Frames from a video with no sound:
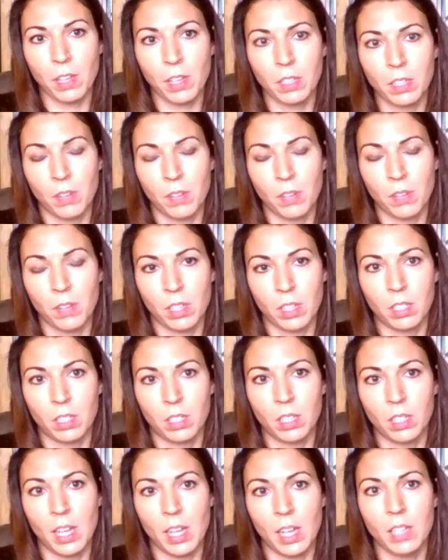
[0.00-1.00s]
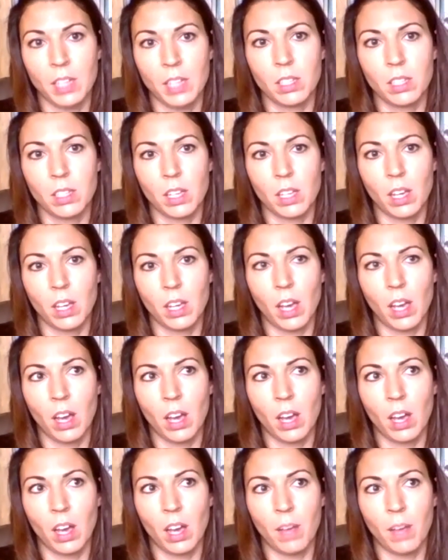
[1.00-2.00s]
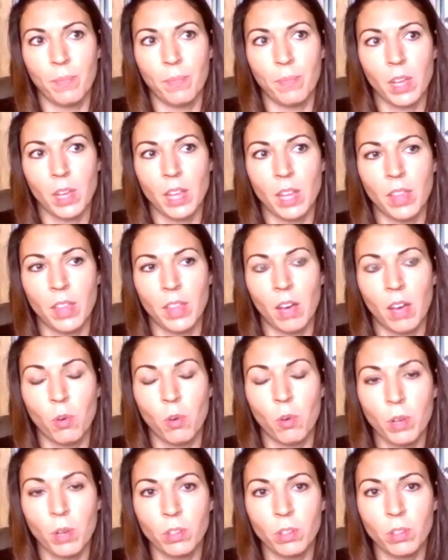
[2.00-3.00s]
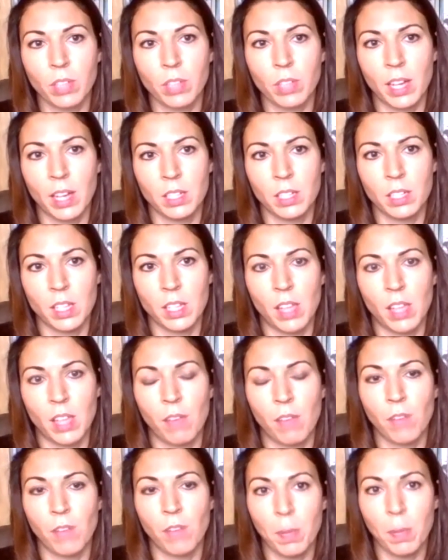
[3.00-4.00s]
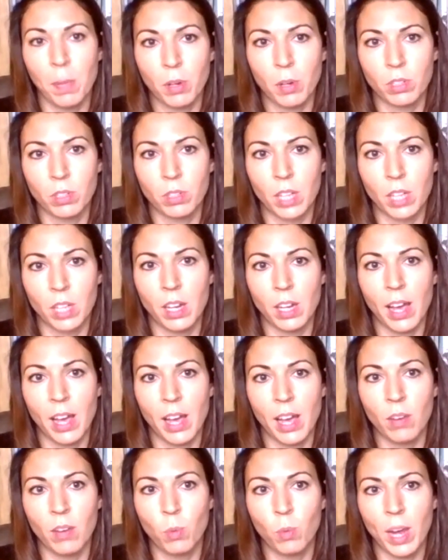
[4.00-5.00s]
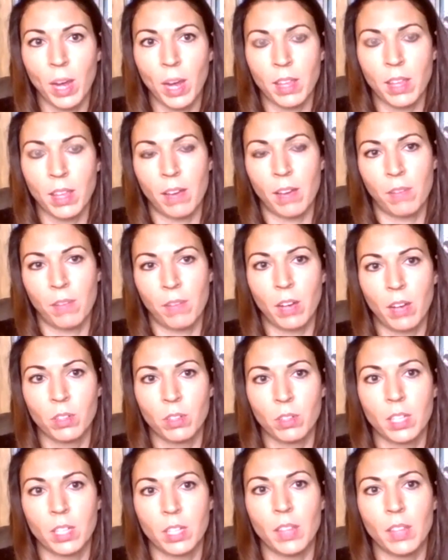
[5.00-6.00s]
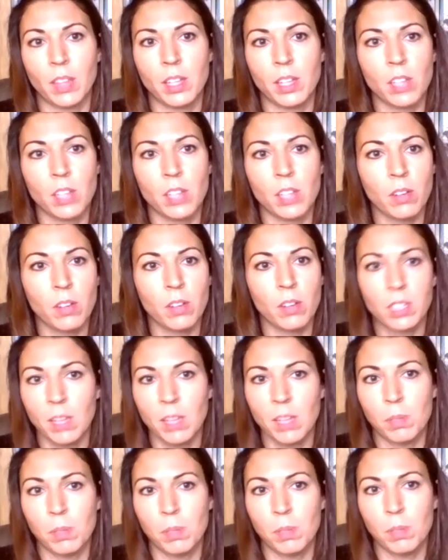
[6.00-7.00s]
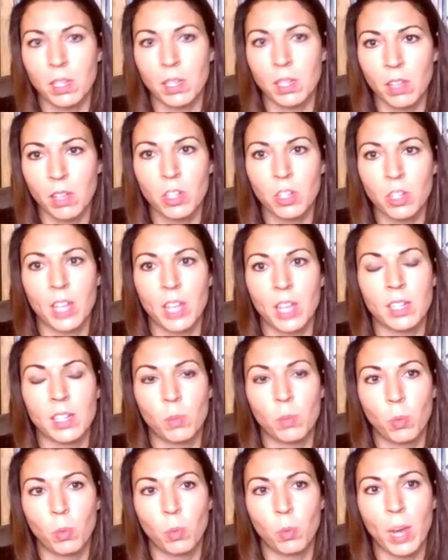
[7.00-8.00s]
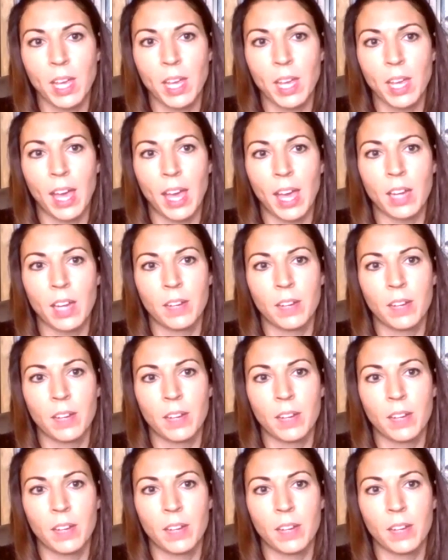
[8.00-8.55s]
of nuts and seeds in their oils and in their fiber content outweigh that fat content. They don't seem to be associated with weight gain.